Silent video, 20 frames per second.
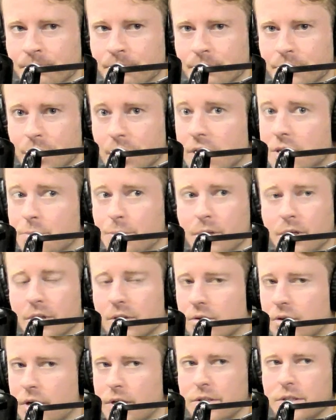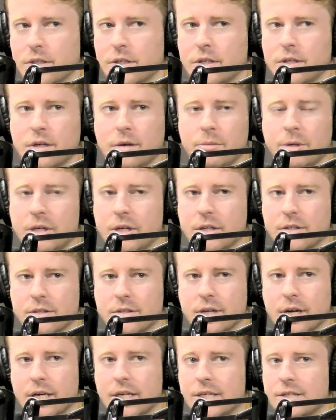But it's been a crazy. I mean, it's
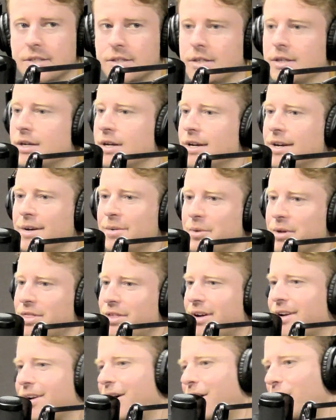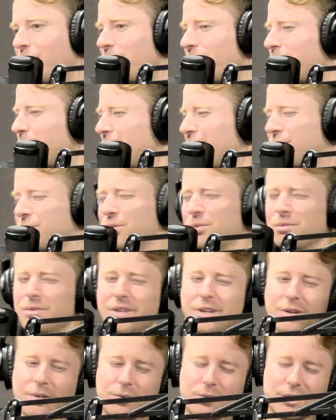not easy. We thought, oh, we've been through
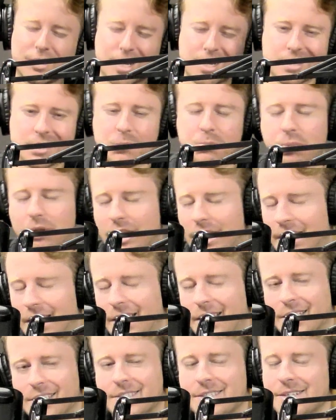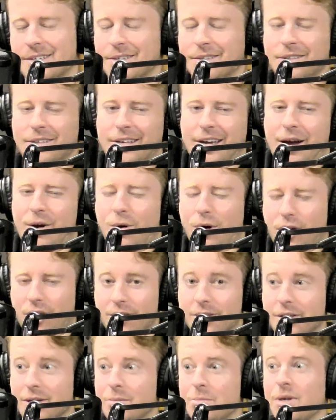a dozen plants. How
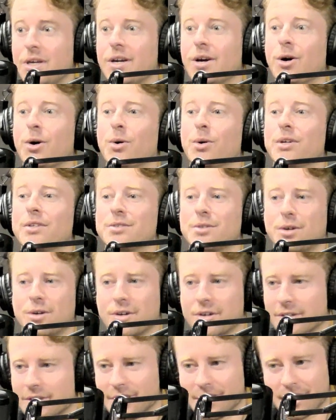hard could it be? Oh, it's hard.